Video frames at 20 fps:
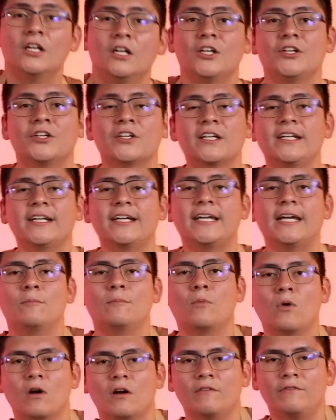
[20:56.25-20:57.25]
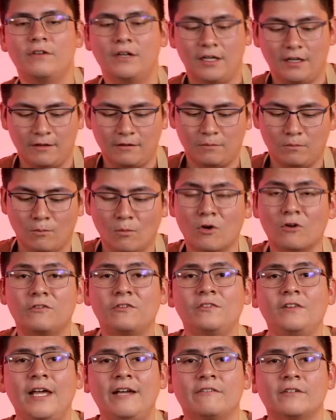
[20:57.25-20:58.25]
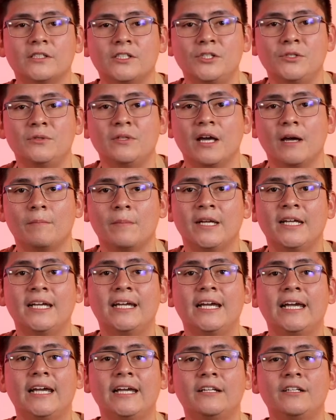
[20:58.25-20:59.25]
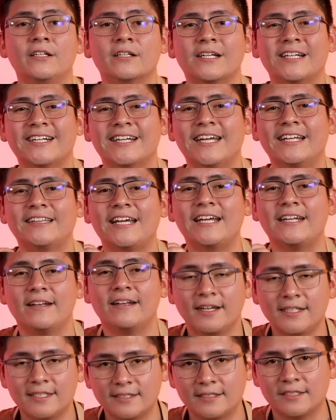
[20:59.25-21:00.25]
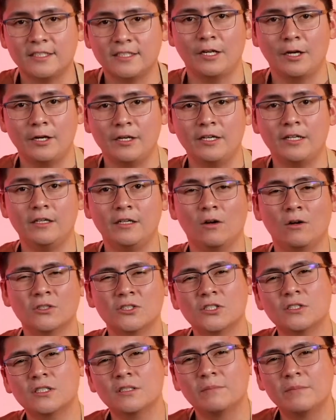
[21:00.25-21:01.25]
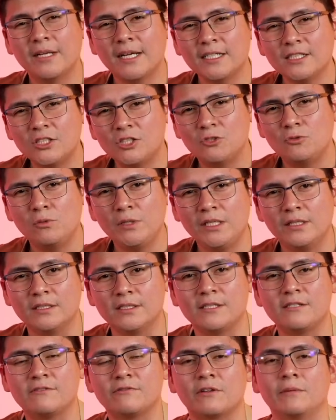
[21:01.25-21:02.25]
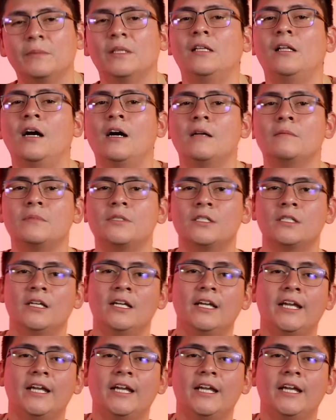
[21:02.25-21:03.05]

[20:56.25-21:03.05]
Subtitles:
You're gonna get more flavor to them, and you're gonna get that nice acidity, also some nice sweetness from the limes.